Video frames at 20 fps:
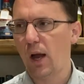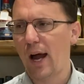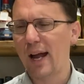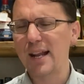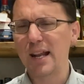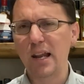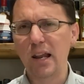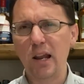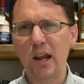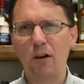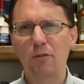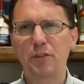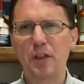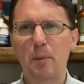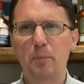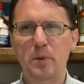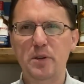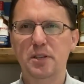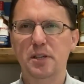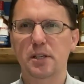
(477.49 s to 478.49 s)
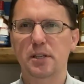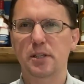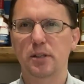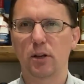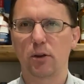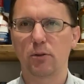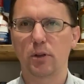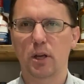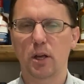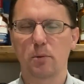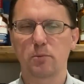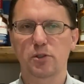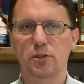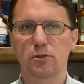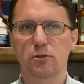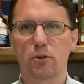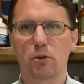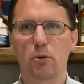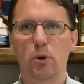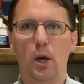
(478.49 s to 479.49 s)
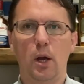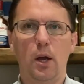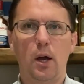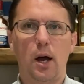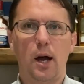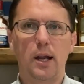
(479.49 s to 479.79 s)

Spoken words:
I love that biscuity note that comes through.